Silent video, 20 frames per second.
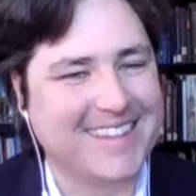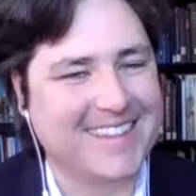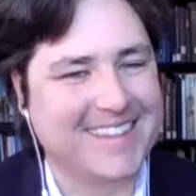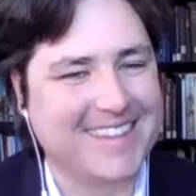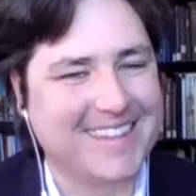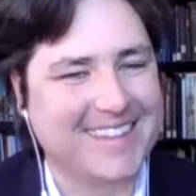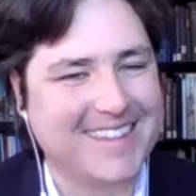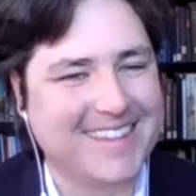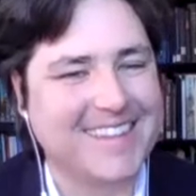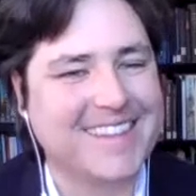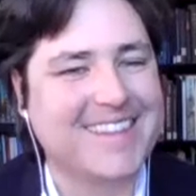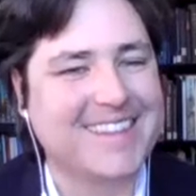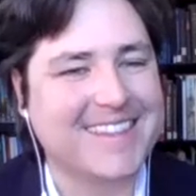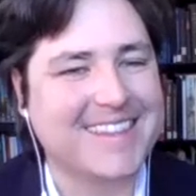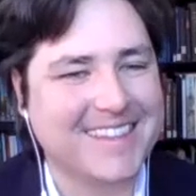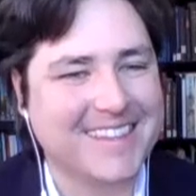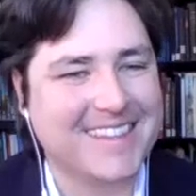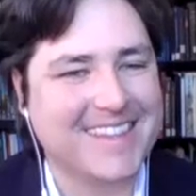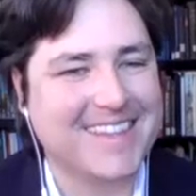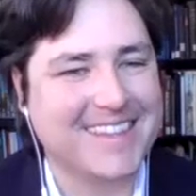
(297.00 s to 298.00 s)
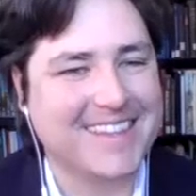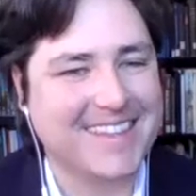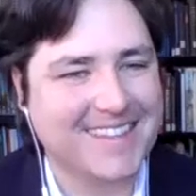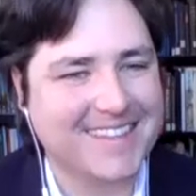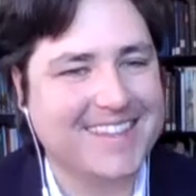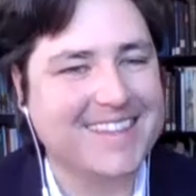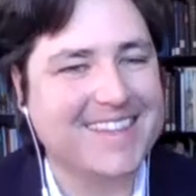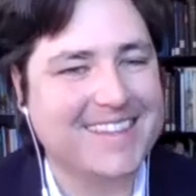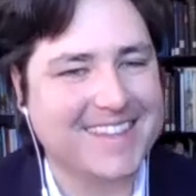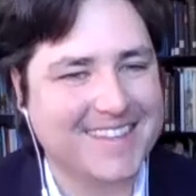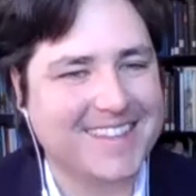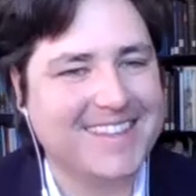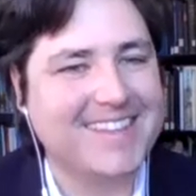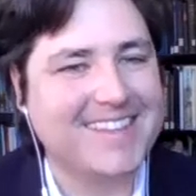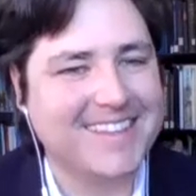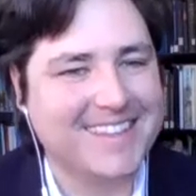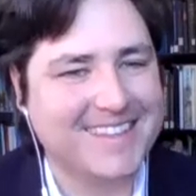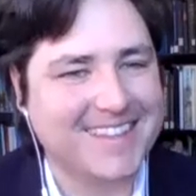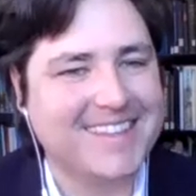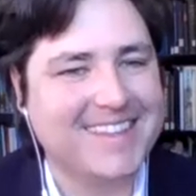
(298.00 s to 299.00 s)

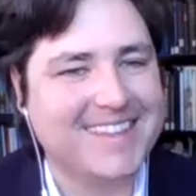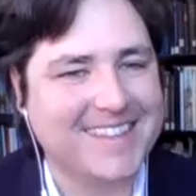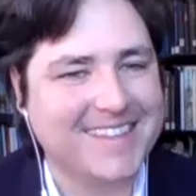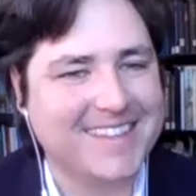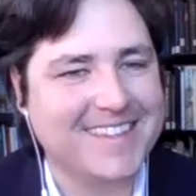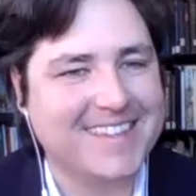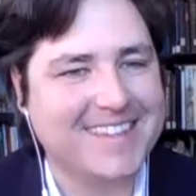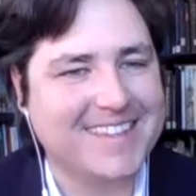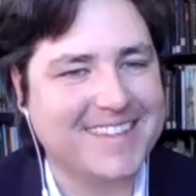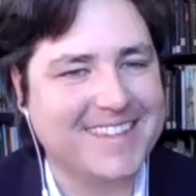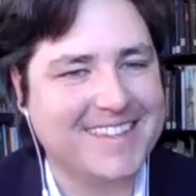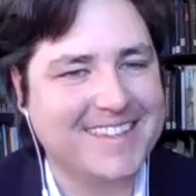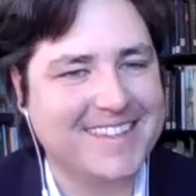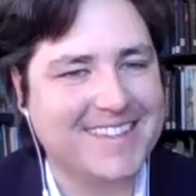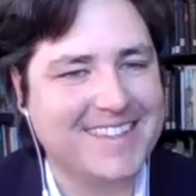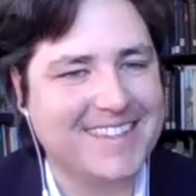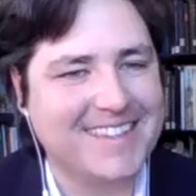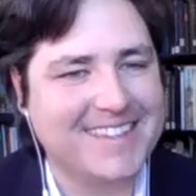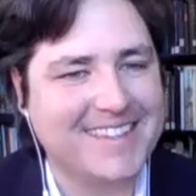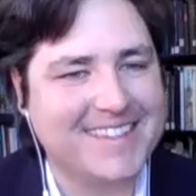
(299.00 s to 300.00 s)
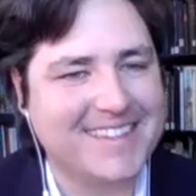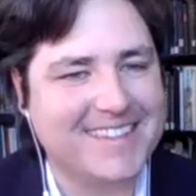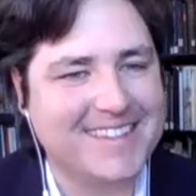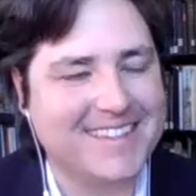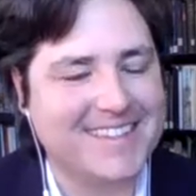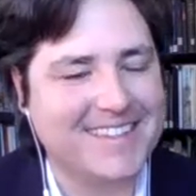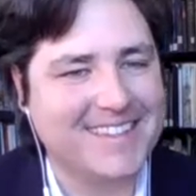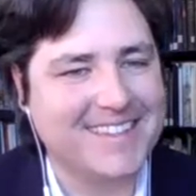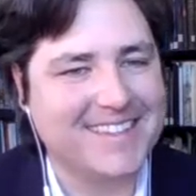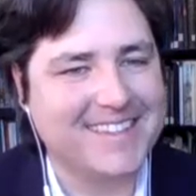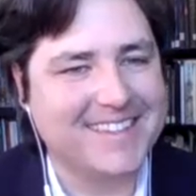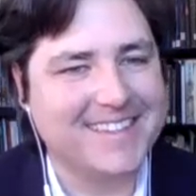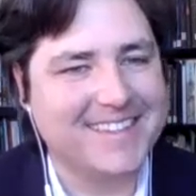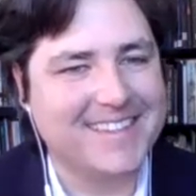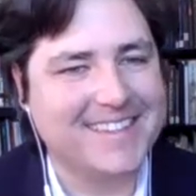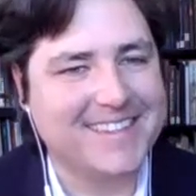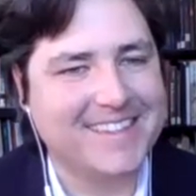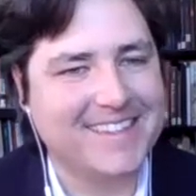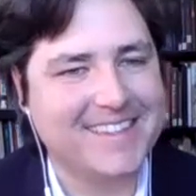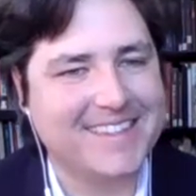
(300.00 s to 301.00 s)

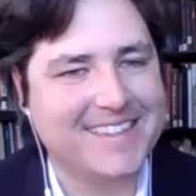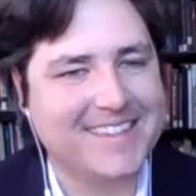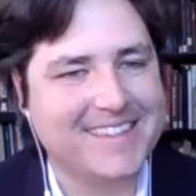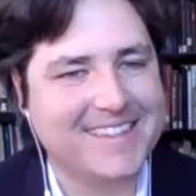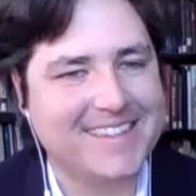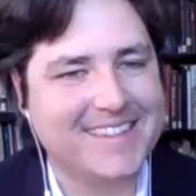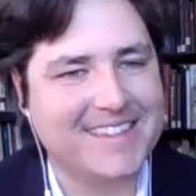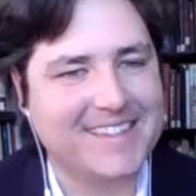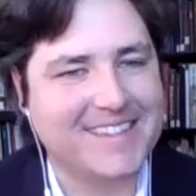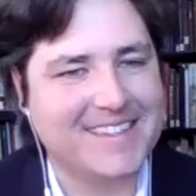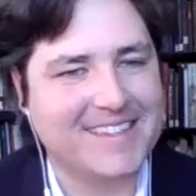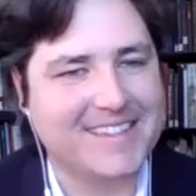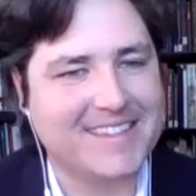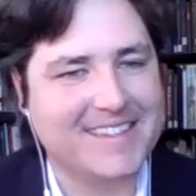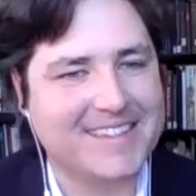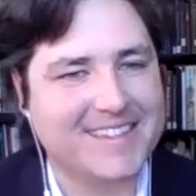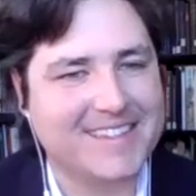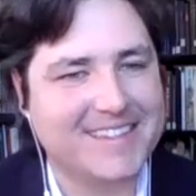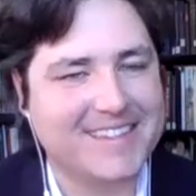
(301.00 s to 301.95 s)
The person shown says nothing.